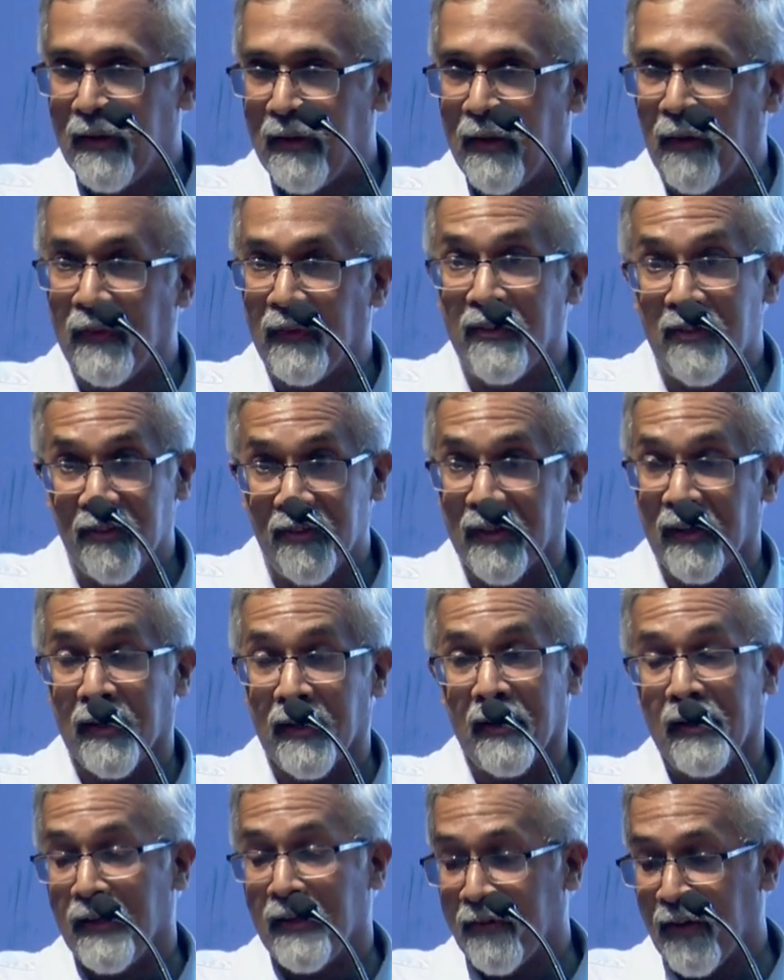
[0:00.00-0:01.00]
Now this is
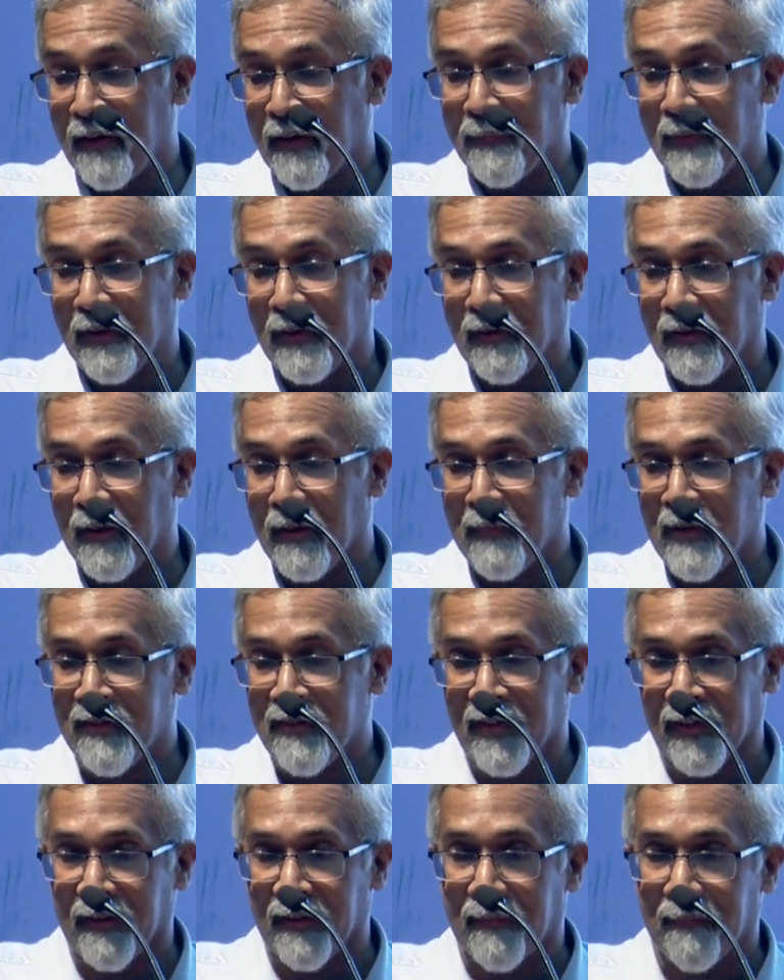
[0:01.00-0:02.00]
incredible,
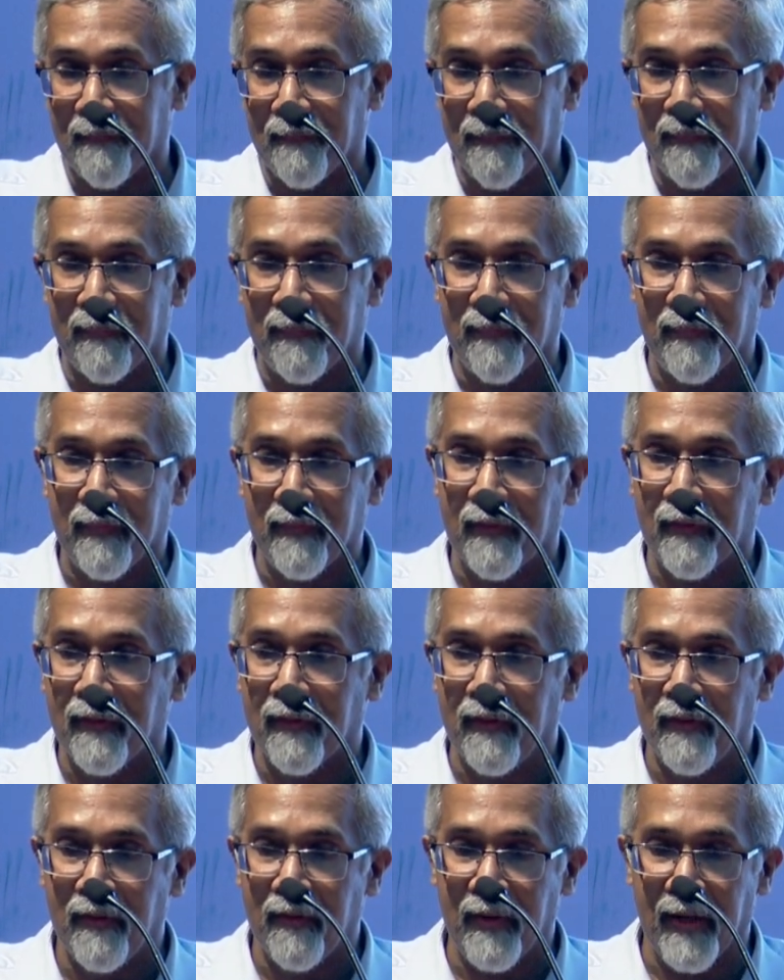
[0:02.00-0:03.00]
amazing,
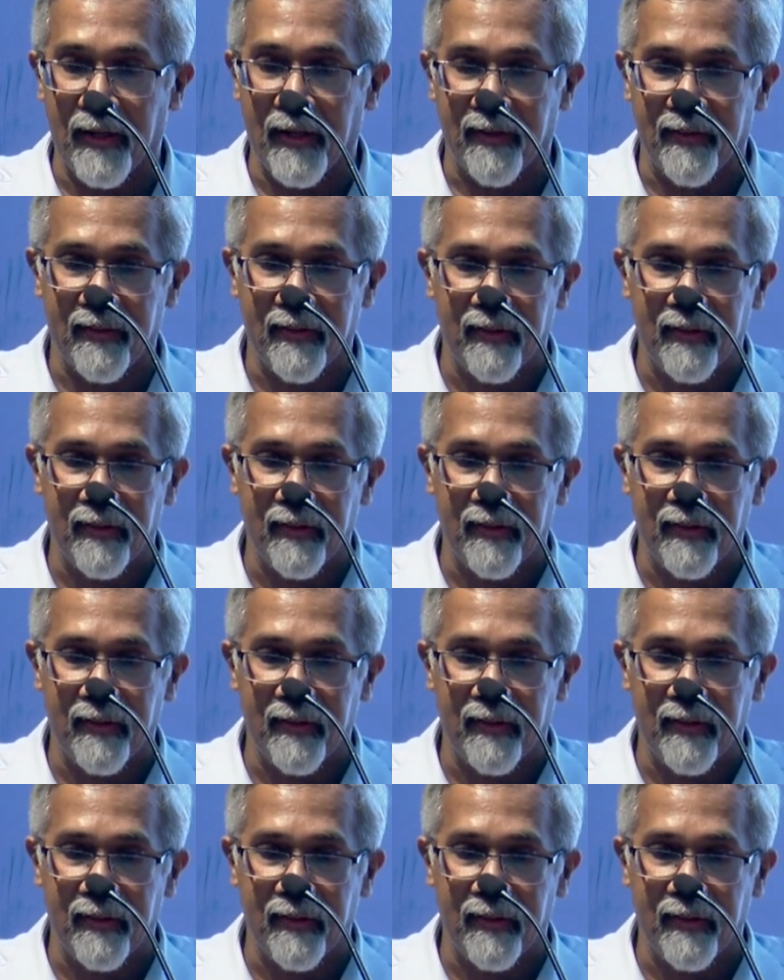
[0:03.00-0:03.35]
right?